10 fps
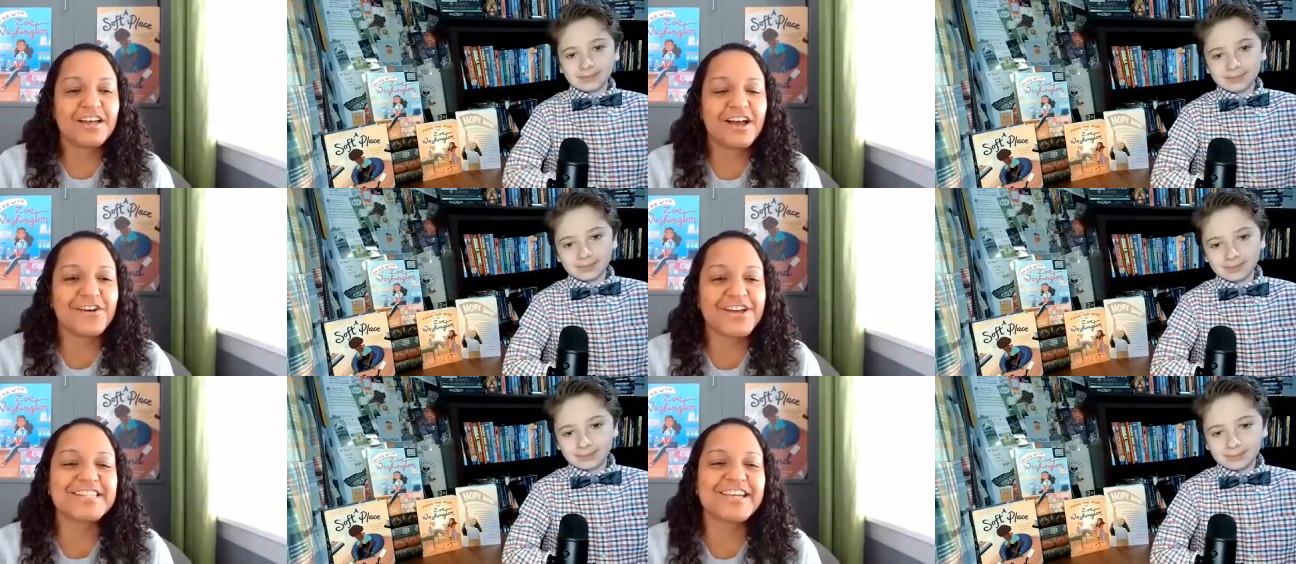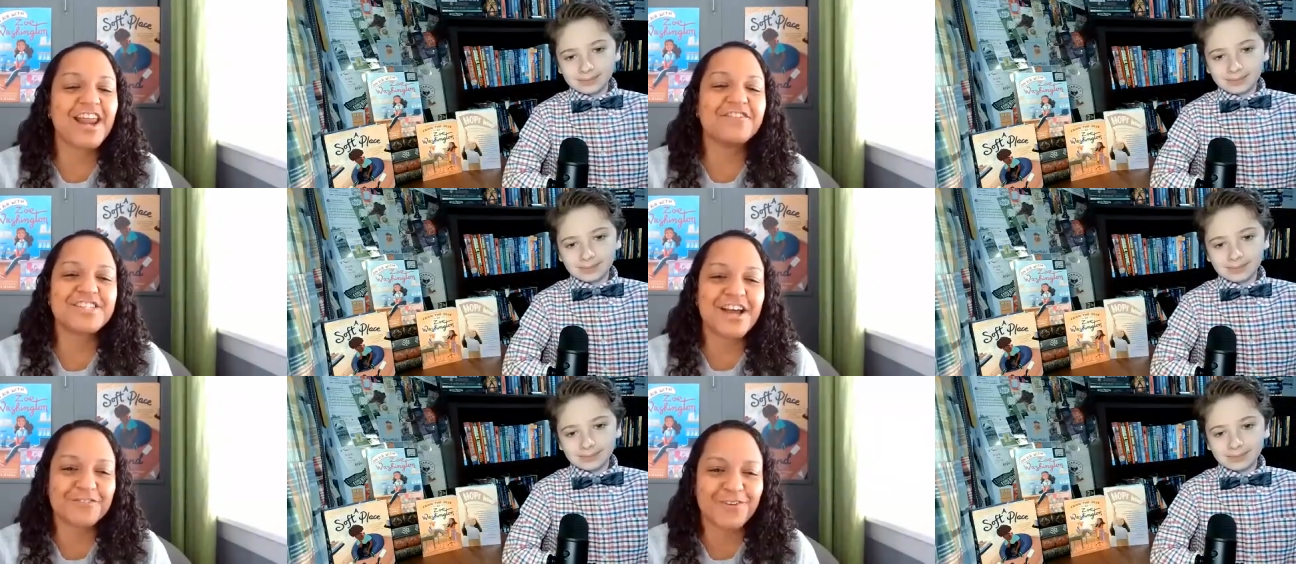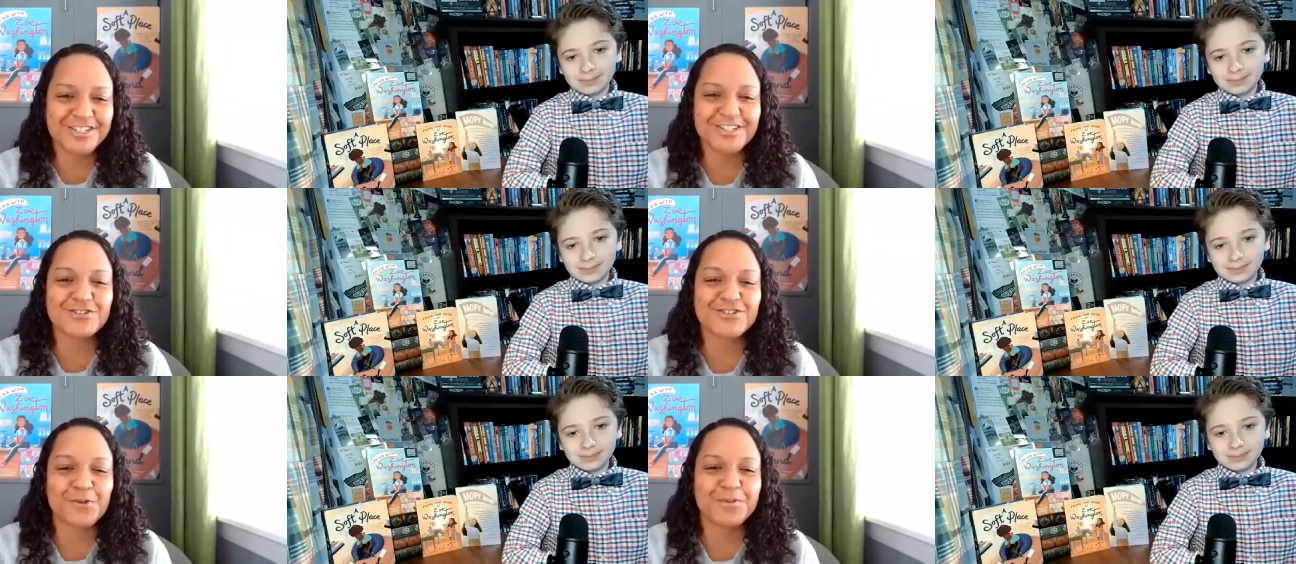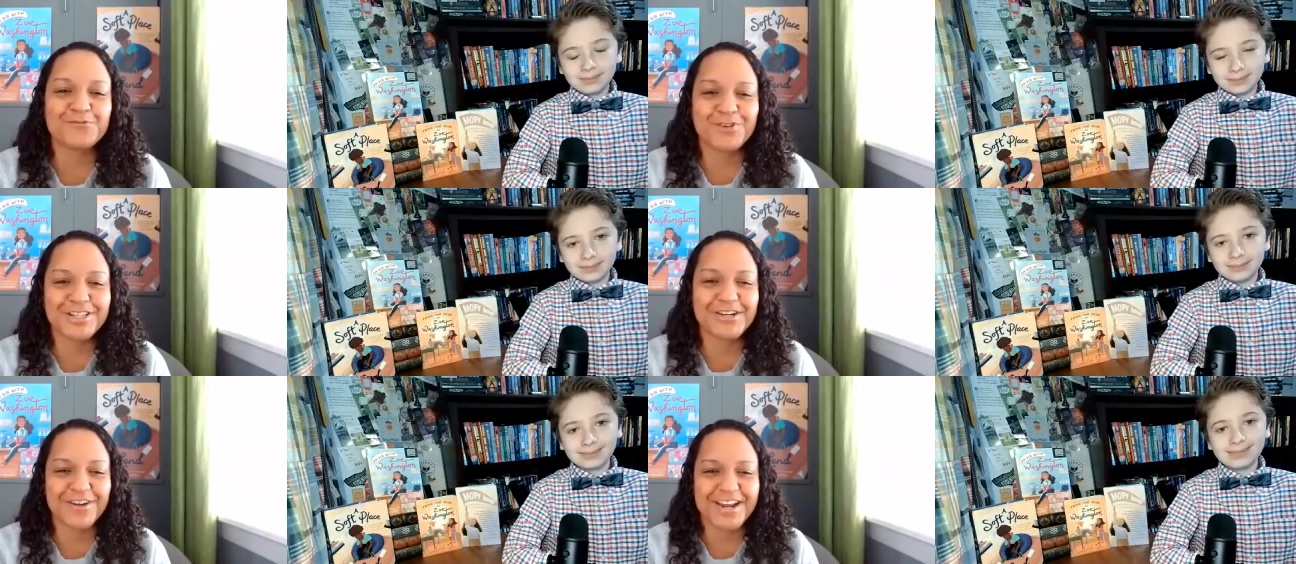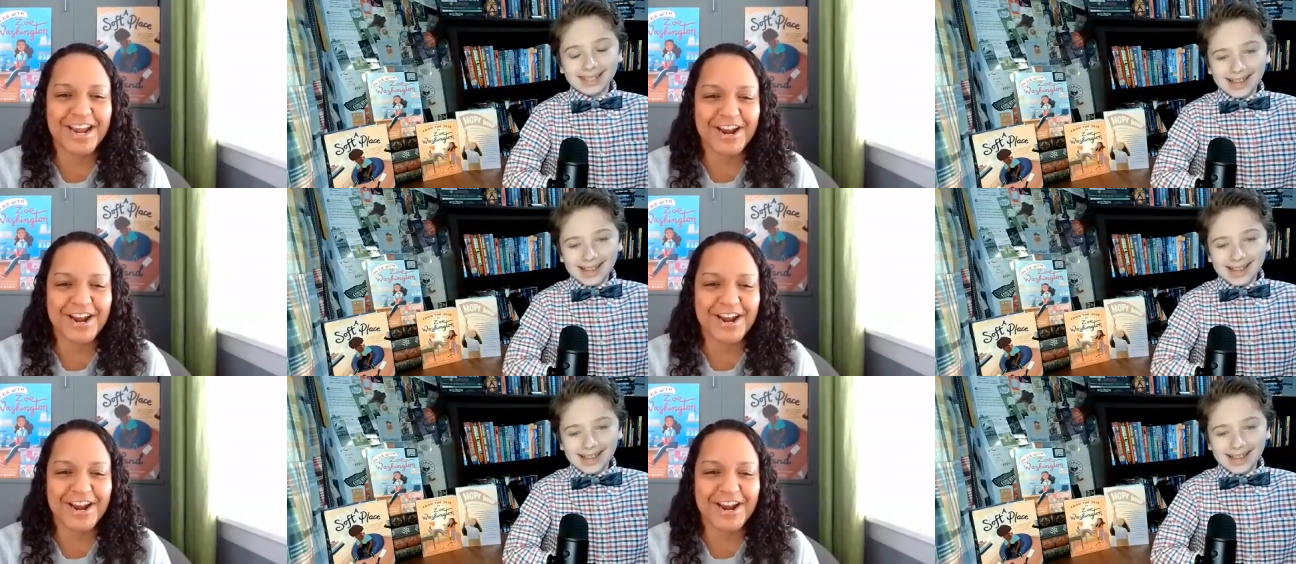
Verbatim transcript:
Speaker 1: uh, it's a kind of a tough question because there's so many really great